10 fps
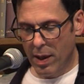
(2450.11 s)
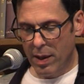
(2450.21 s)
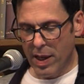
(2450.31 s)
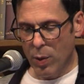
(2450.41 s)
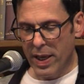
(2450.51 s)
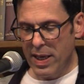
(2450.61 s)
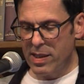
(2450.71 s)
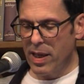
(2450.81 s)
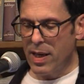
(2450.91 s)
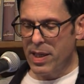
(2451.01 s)
They were
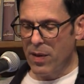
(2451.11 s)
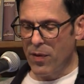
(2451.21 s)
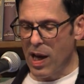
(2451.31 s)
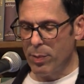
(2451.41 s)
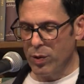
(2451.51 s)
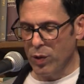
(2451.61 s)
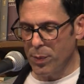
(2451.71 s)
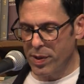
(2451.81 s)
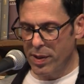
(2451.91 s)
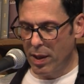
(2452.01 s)
easily identifiable
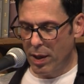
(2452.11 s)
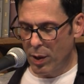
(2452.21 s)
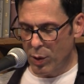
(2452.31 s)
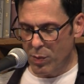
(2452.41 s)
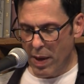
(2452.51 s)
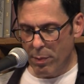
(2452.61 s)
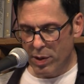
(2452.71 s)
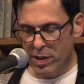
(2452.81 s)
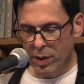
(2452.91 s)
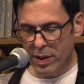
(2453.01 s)
groups whose
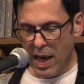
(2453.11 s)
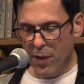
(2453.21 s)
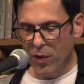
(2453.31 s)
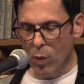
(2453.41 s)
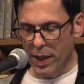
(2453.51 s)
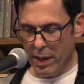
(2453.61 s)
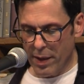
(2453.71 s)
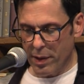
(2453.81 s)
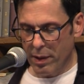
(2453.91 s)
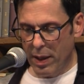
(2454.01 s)
members looked out for one
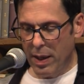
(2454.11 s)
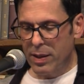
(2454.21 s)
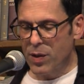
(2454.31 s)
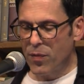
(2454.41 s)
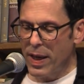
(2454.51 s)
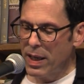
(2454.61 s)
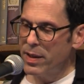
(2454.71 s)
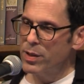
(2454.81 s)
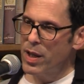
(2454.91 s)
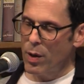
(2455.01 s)
another, defending
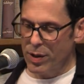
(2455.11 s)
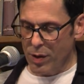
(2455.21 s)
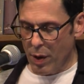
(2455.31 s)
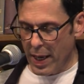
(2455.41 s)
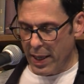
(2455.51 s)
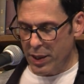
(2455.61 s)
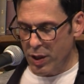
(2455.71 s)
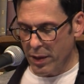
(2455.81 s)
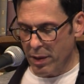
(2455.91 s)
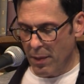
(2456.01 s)
their territory and each
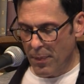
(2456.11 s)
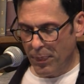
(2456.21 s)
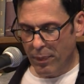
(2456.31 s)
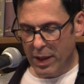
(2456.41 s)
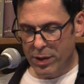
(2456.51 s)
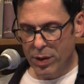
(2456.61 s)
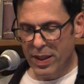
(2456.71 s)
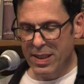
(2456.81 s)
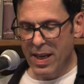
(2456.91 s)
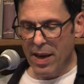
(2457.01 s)
other, to
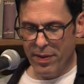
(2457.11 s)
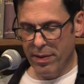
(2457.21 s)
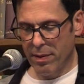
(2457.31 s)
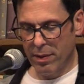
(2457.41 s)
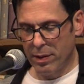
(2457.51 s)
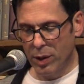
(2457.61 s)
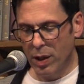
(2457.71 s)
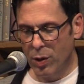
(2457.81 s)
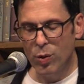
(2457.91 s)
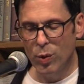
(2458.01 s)
the death,
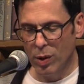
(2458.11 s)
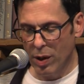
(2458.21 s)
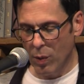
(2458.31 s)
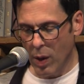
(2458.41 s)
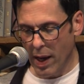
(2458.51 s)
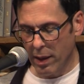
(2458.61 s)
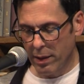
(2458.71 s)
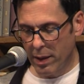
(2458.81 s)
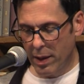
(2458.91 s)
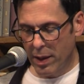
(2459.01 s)
looking cool all the while.
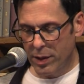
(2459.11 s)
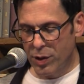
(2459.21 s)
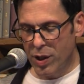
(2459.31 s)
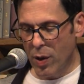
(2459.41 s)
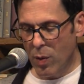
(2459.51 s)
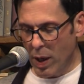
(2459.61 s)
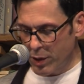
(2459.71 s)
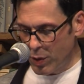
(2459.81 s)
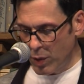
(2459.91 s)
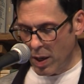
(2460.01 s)
Jerry, while
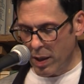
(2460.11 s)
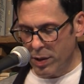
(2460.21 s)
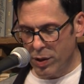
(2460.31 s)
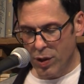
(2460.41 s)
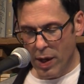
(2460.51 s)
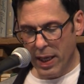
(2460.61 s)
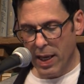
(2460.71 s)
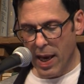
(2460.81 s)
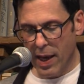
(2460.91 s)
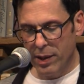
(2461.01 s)
too young to join a
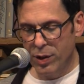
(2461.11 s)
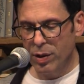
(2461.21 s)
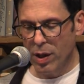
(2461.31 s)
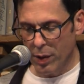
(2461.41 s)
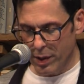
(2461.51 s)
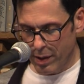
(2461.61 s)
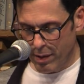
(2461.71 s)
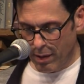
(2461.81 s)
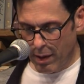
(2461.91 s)
gang, took notice,